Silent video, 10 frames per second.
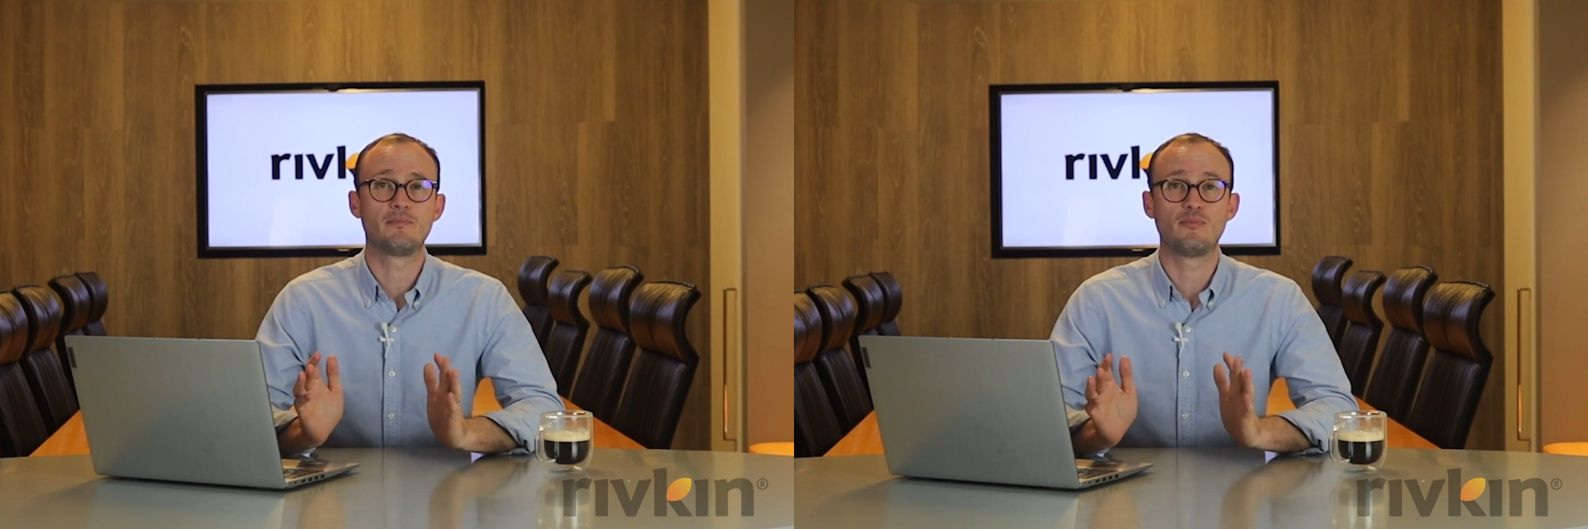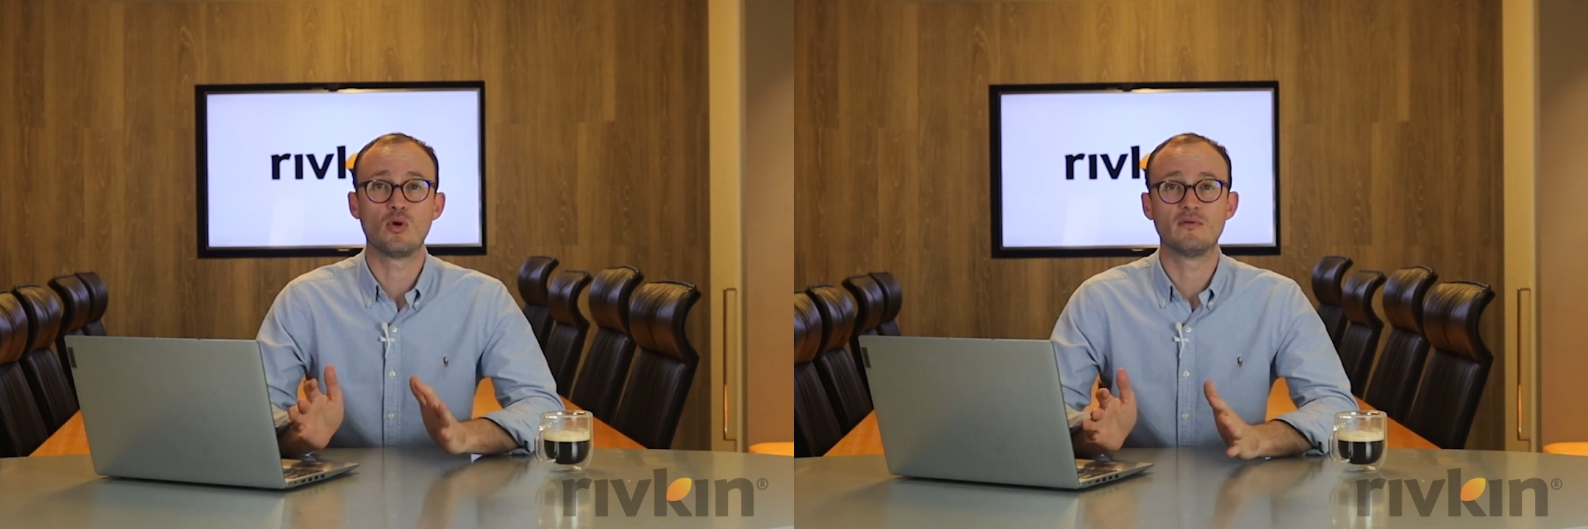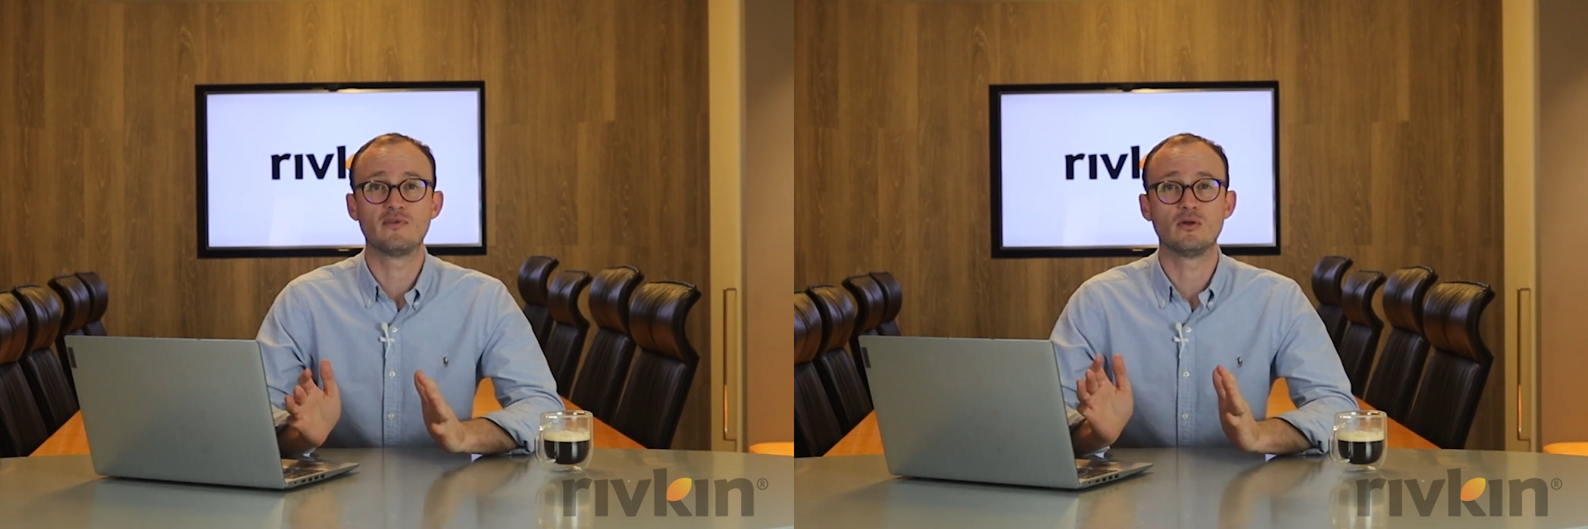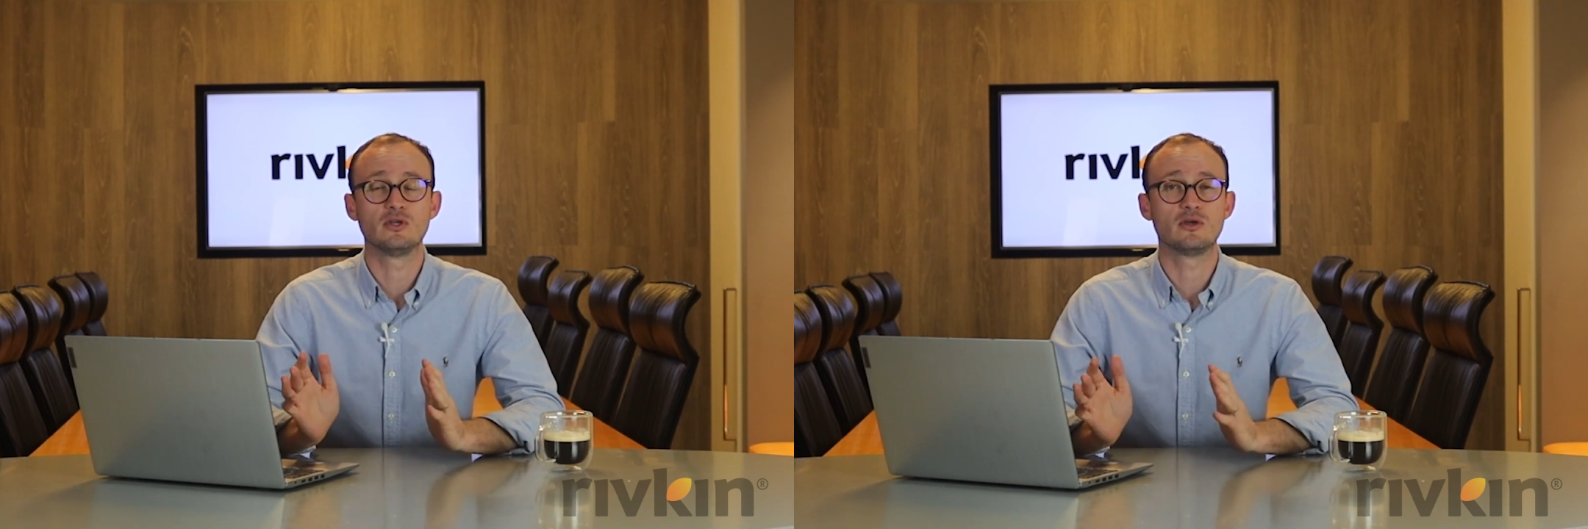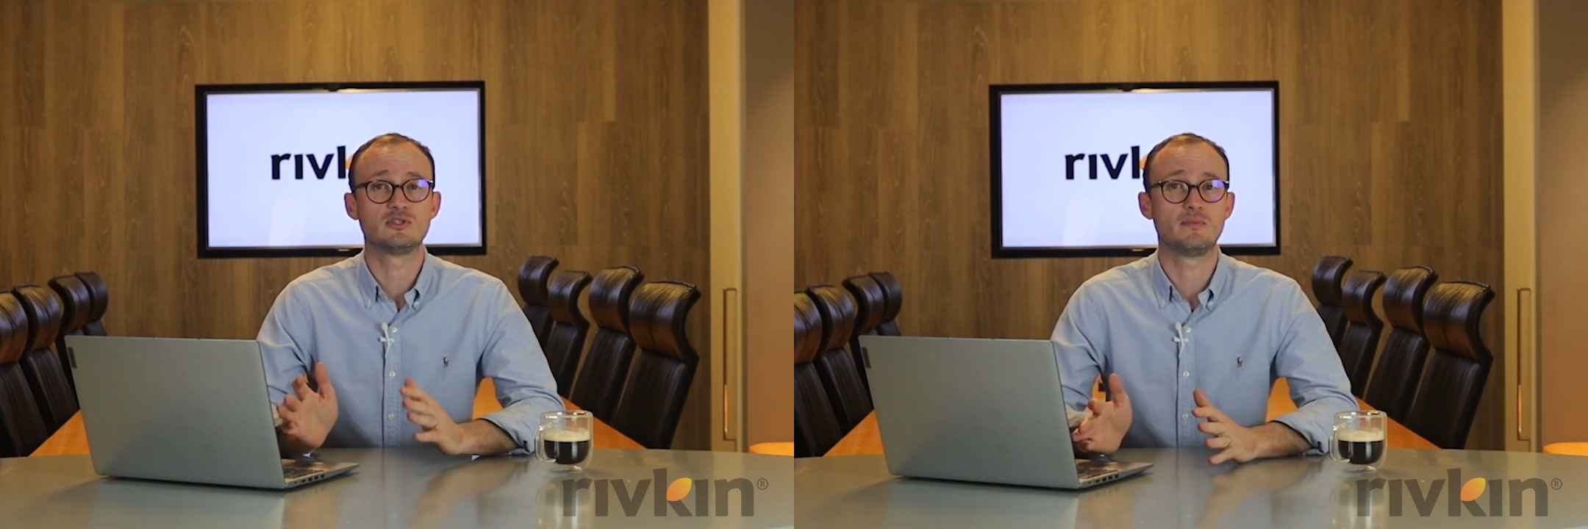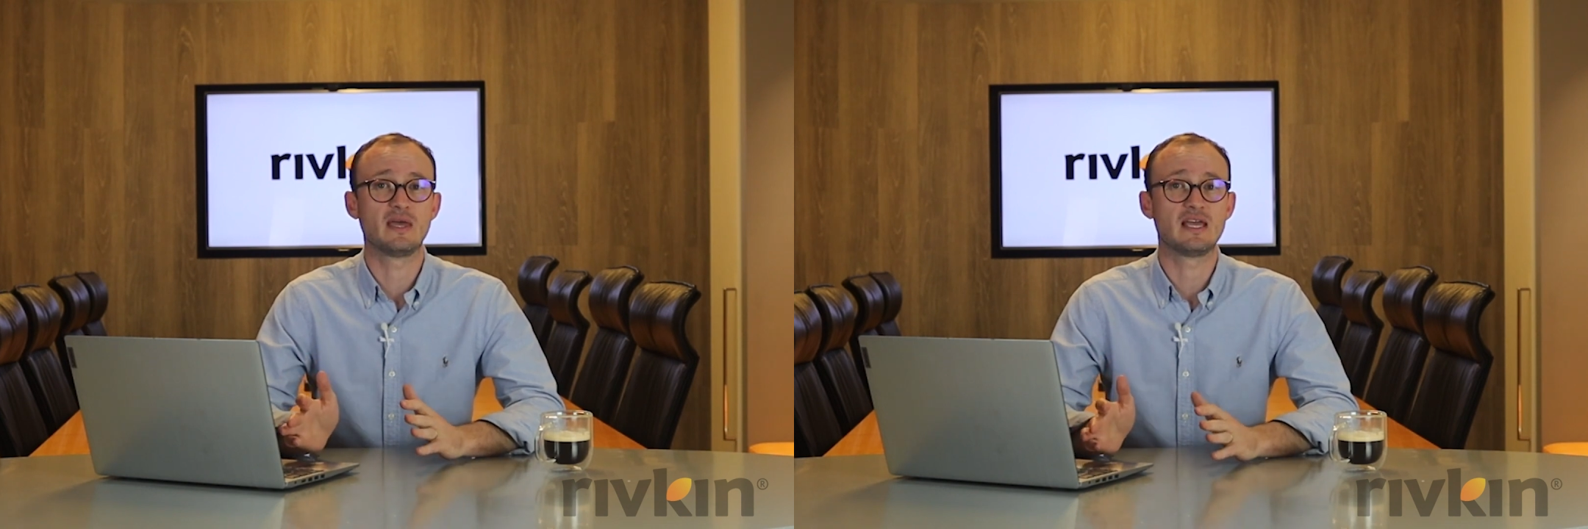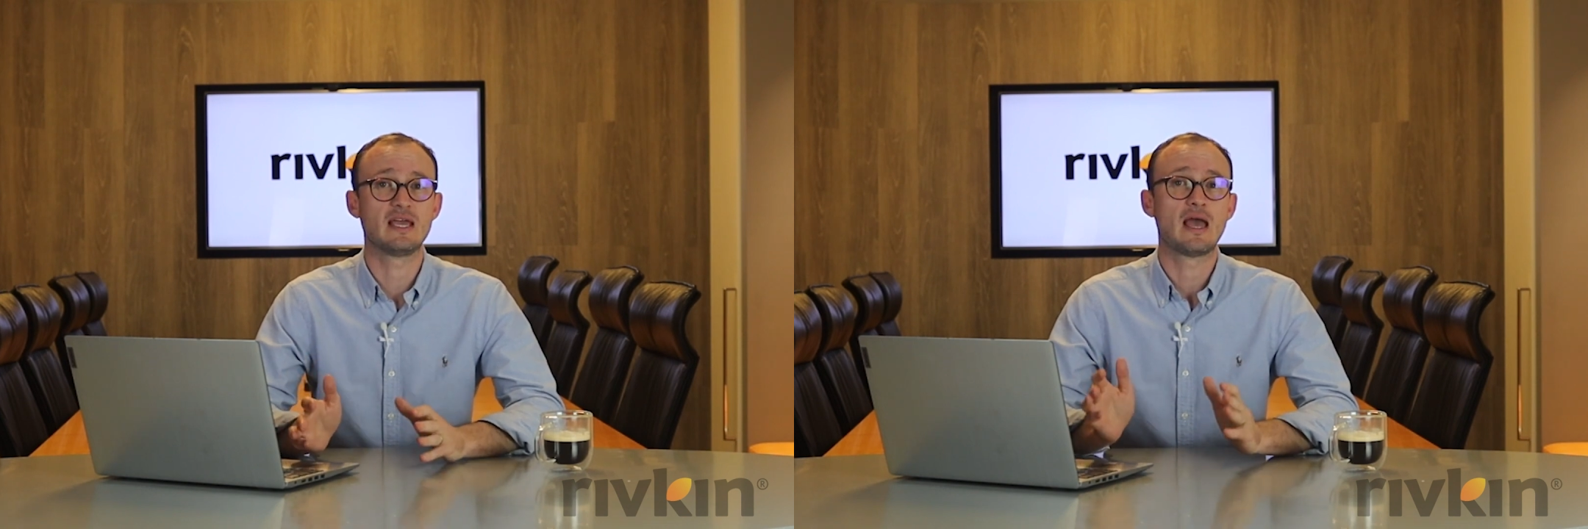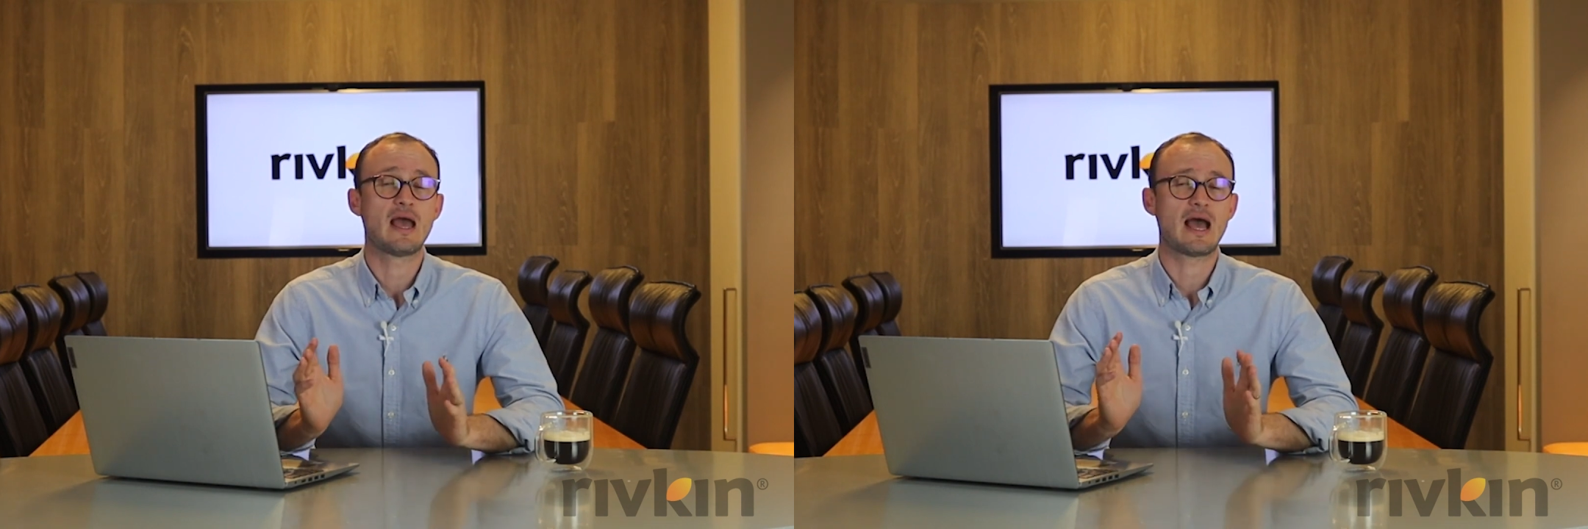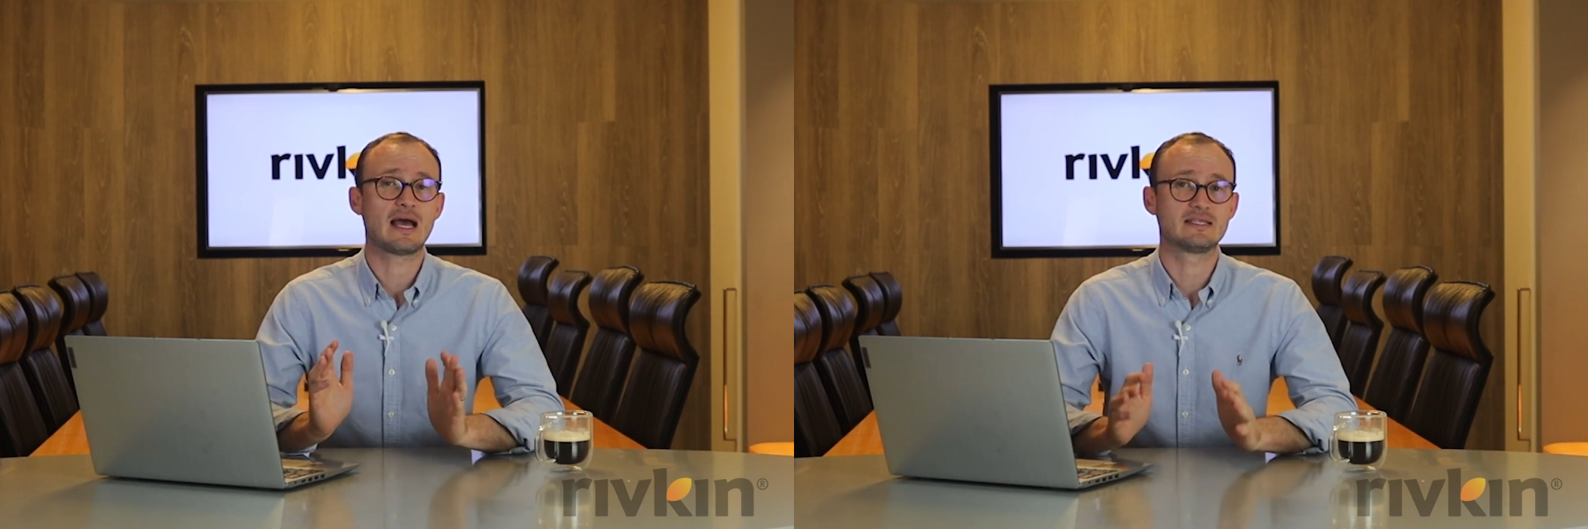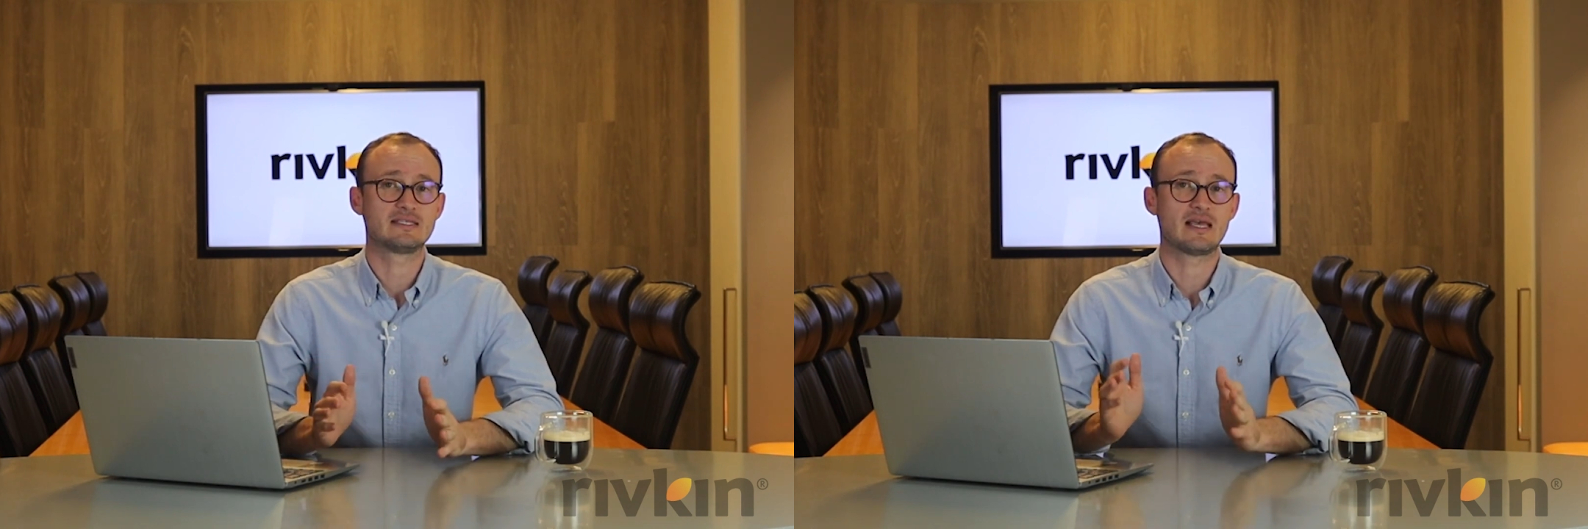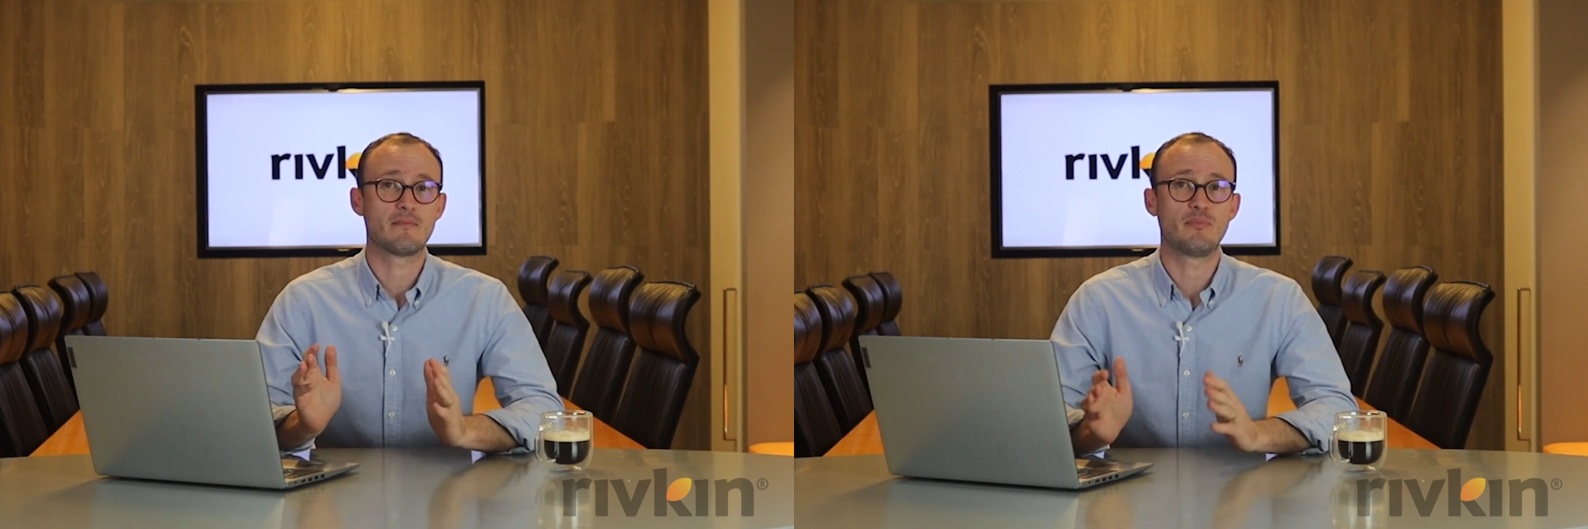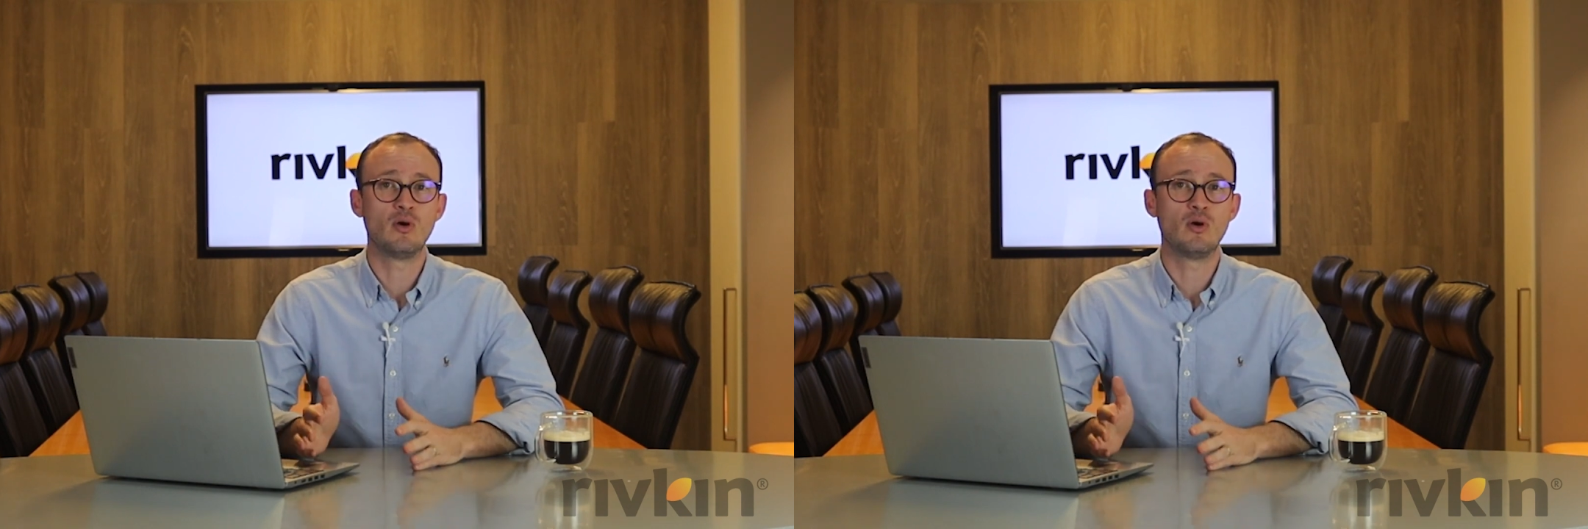portfolio to be at set